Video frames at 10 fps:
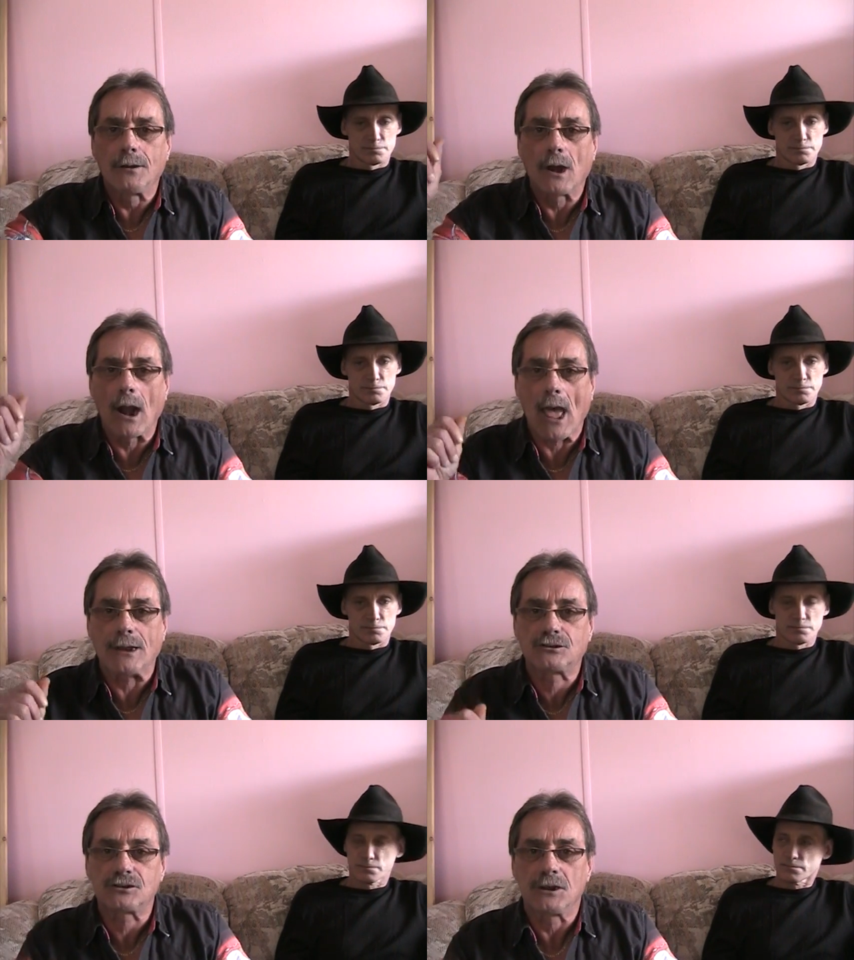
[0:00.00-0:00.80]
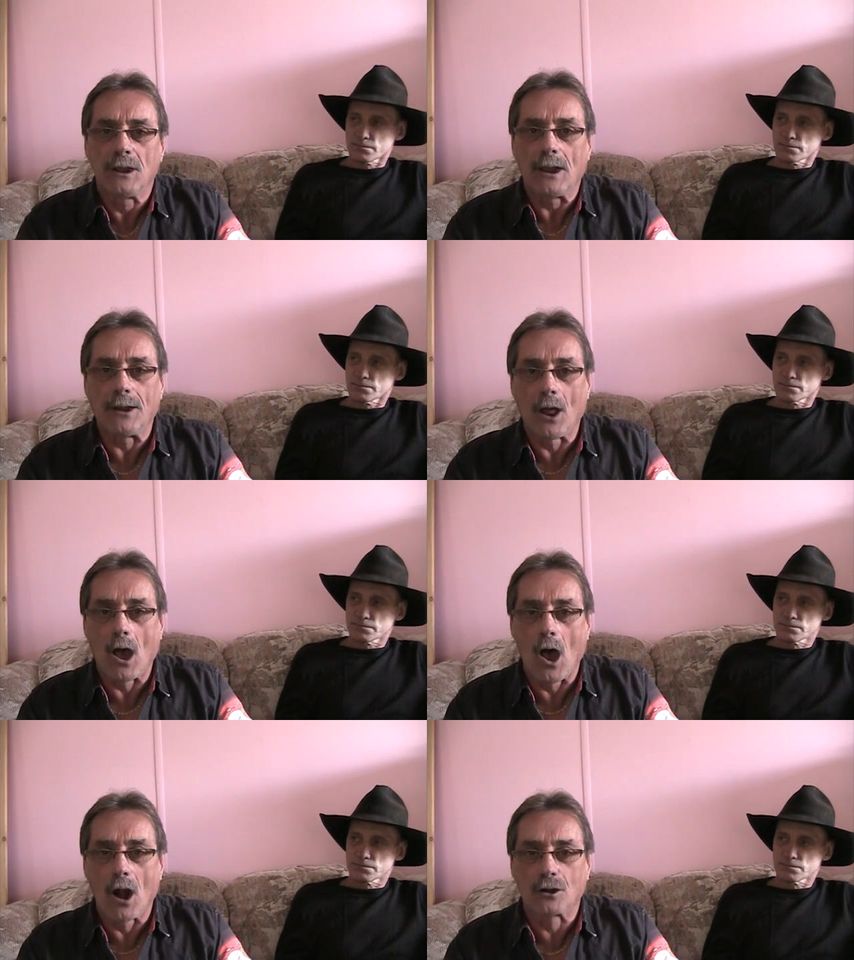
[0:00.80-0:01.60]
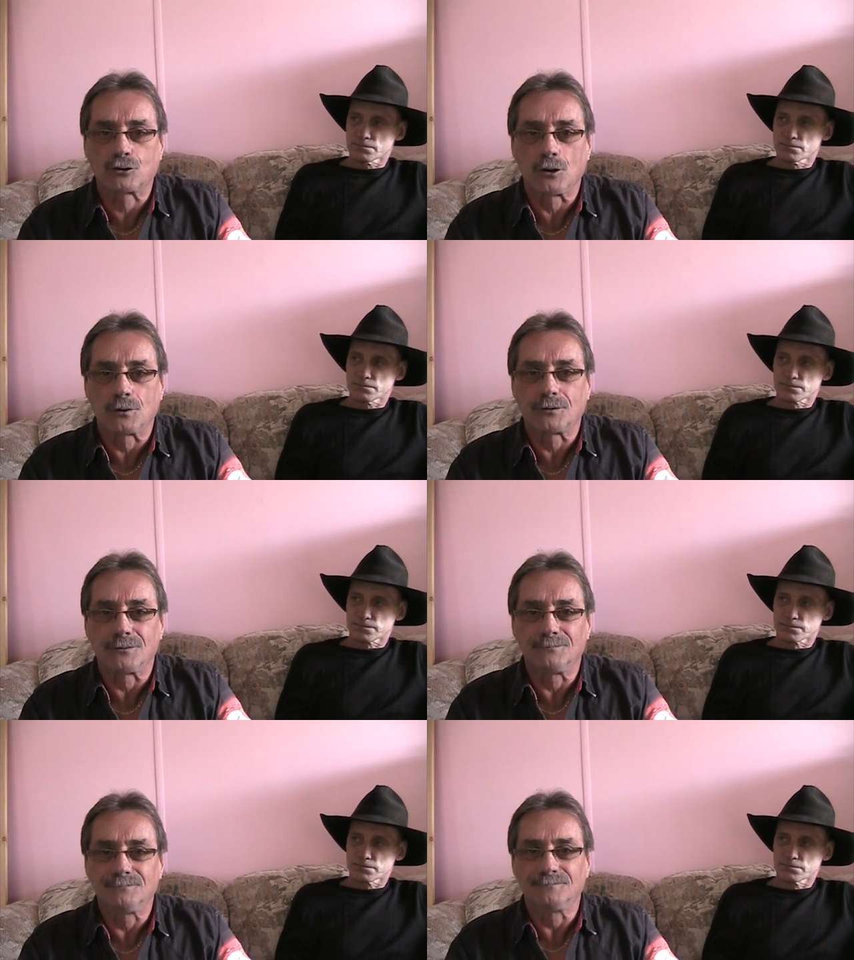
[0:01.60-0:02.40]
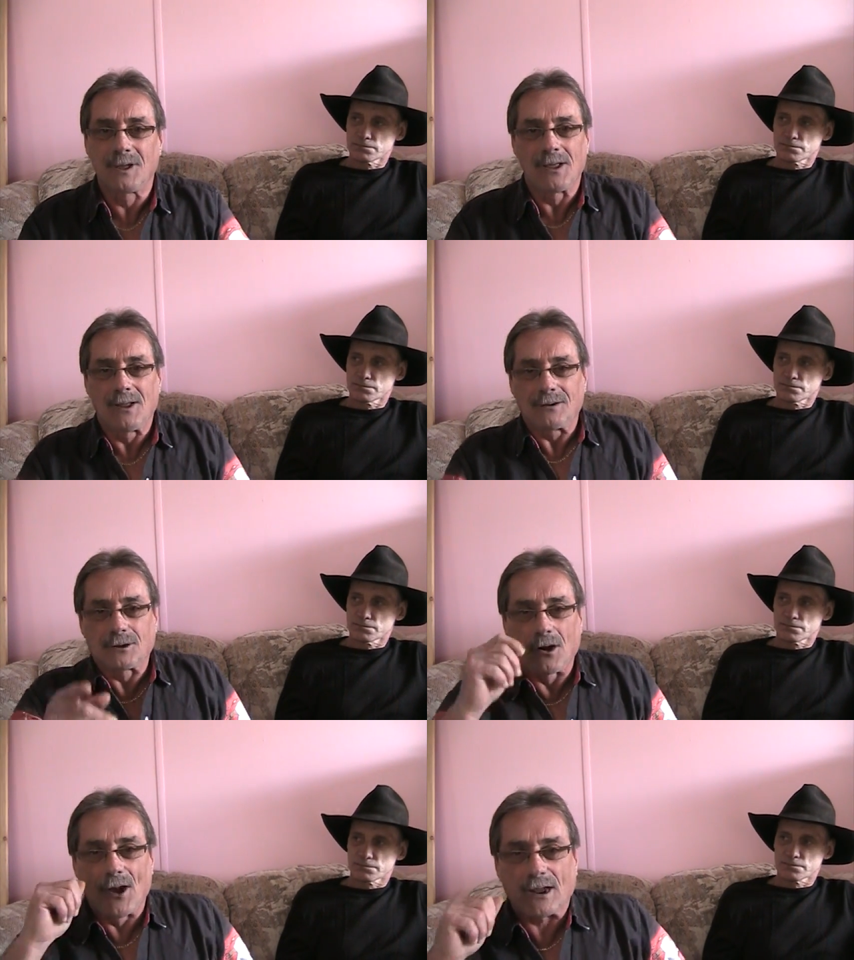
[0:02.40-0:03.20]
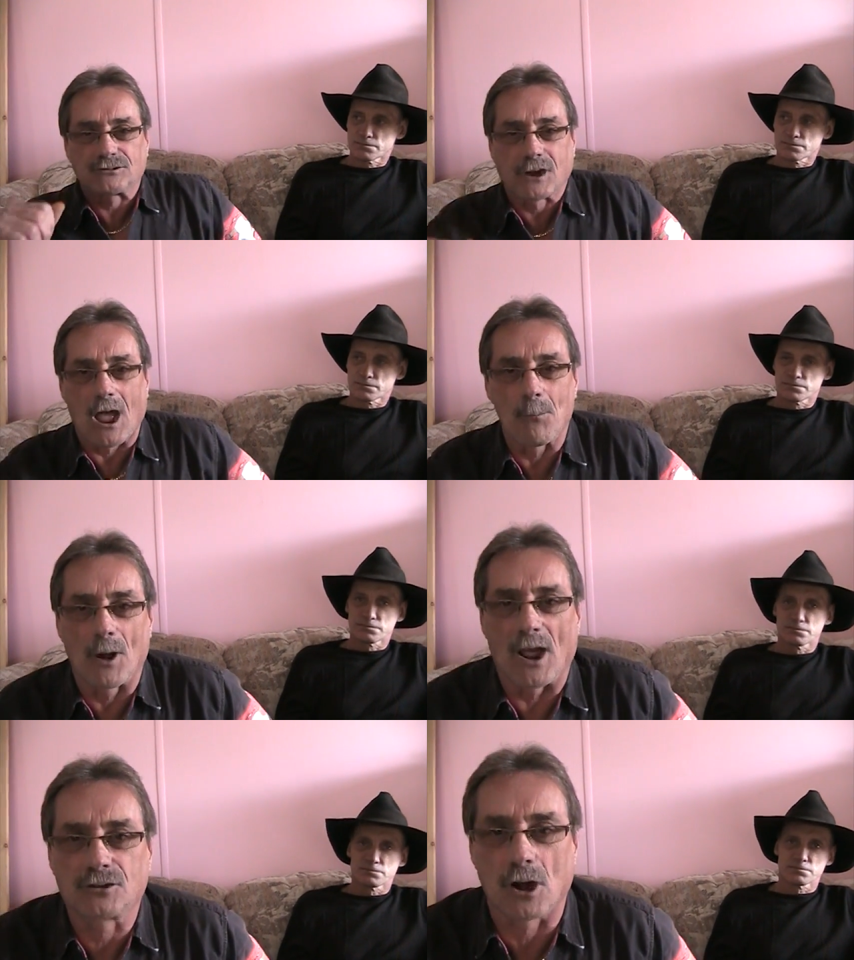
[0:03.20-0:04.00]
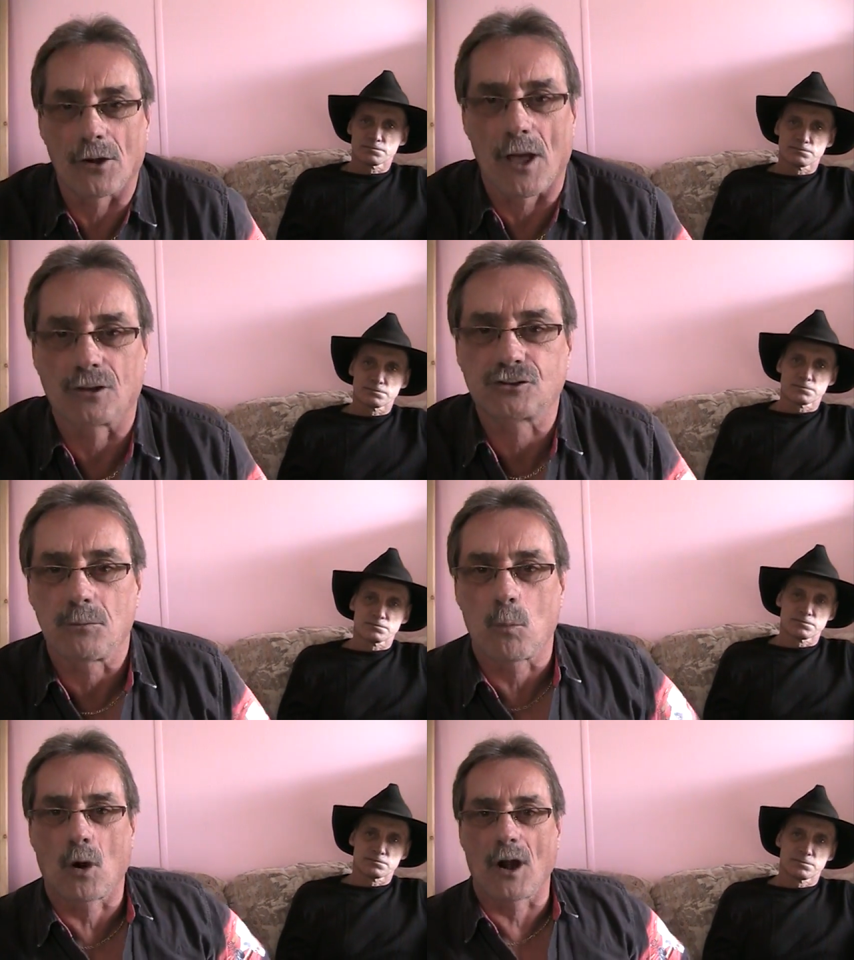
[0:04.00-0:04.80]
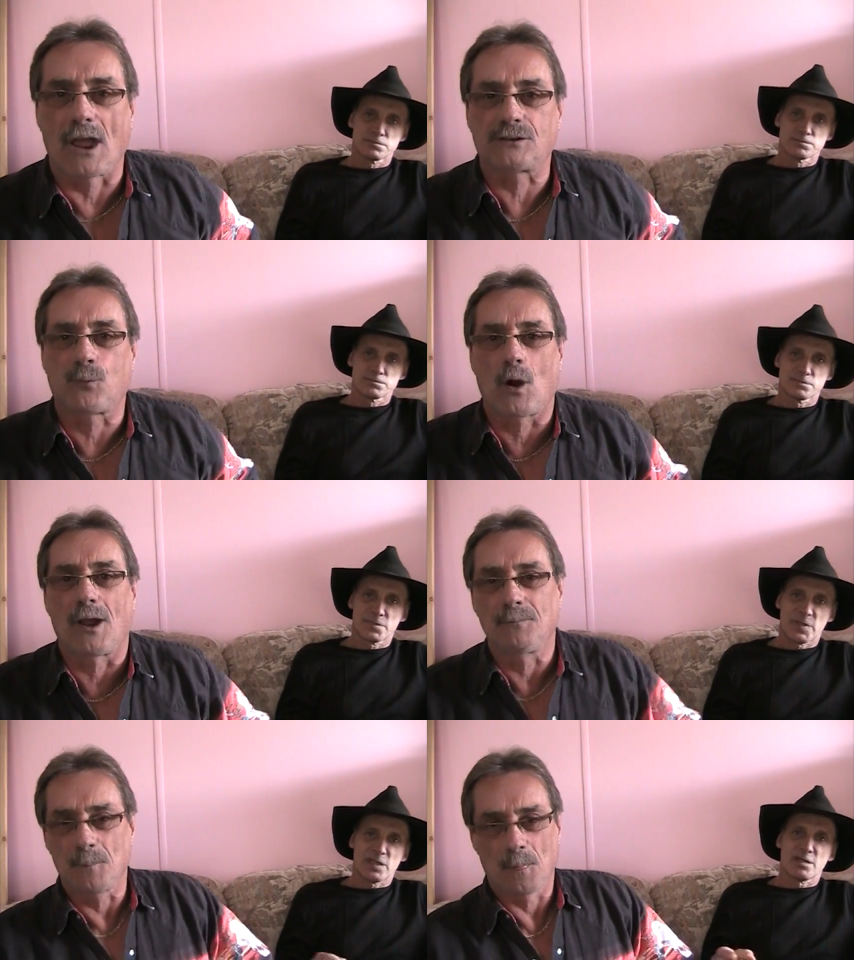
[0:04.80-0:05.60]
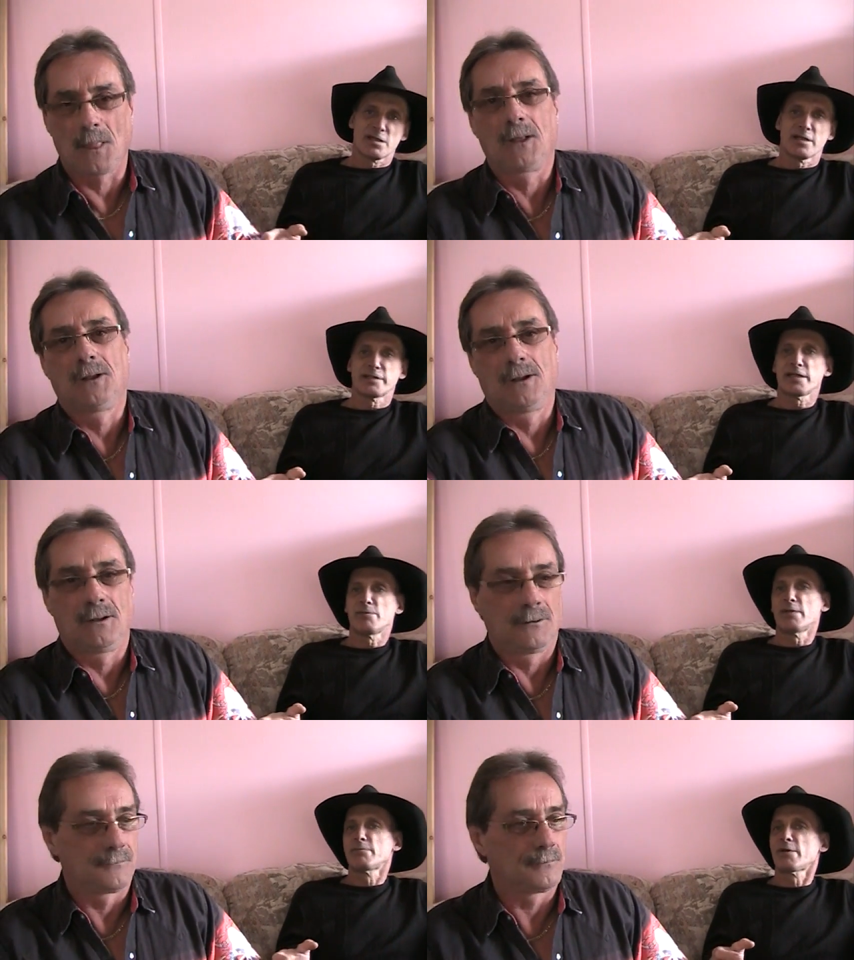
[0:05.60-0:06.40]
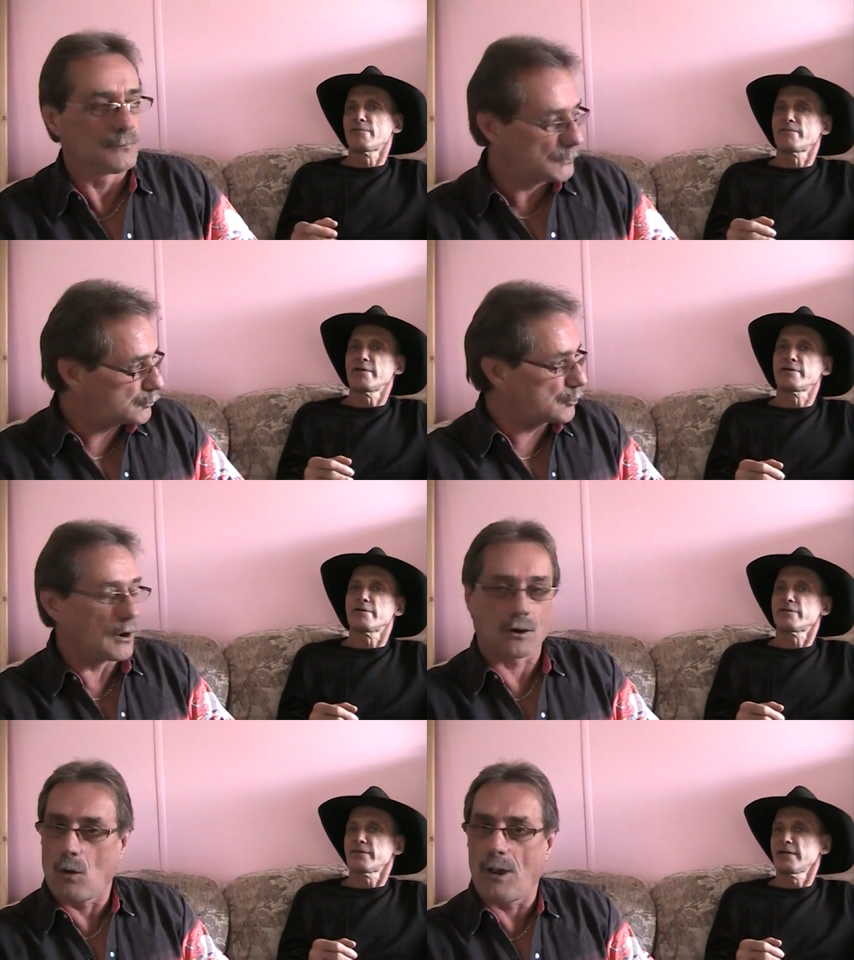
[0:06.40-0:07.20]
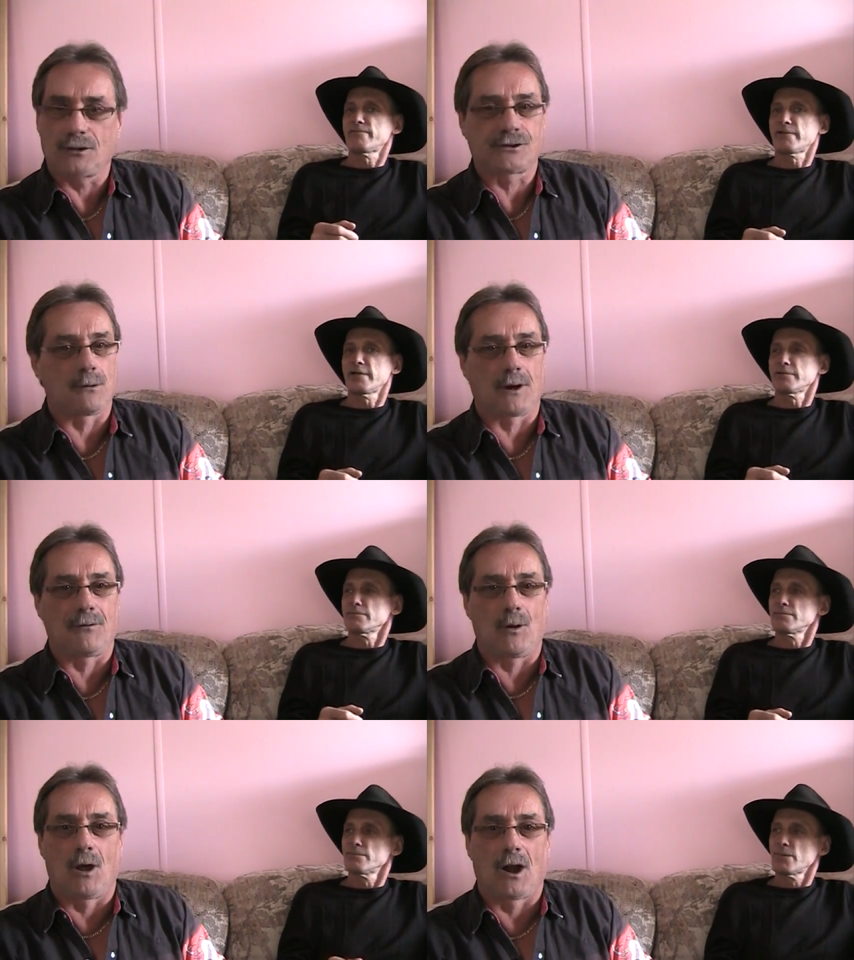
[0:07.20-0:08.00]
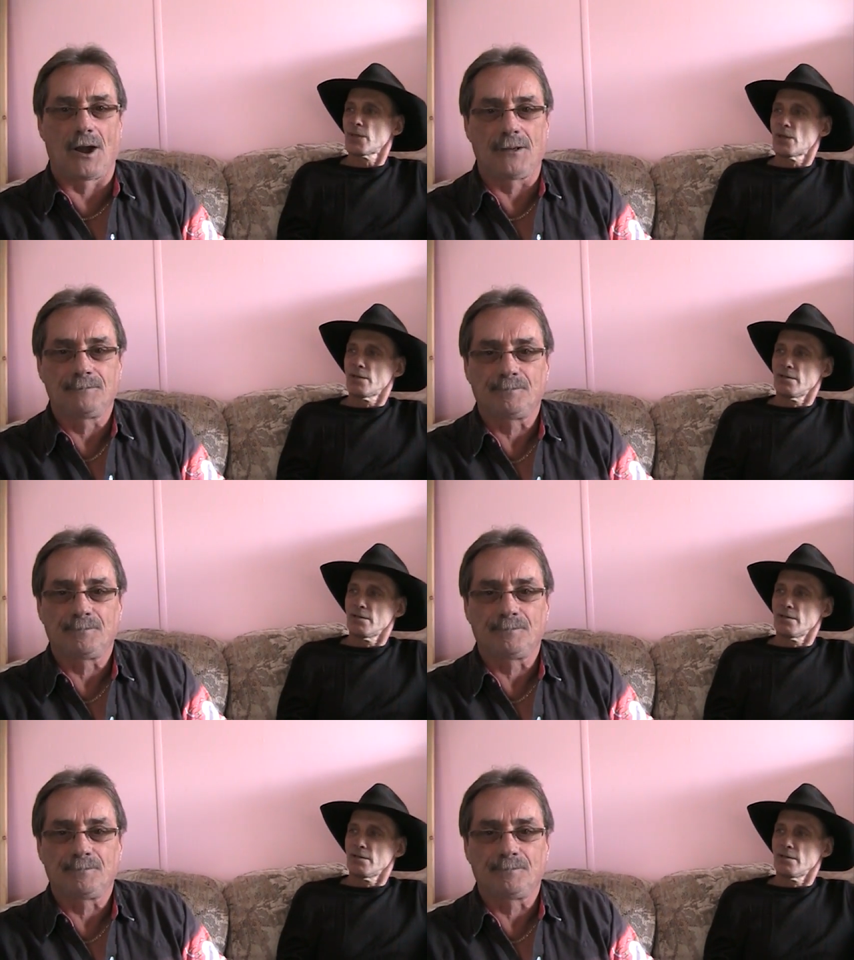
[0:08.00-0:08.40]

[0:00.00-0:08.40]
Speaker 1: the lights in the Hall of Truth. Till next time when I turn on some more lights for you.
Speaker 2: Can I say one word
Speaker 1: for you? Sure, go ahead, say whatever you want, Lonnie.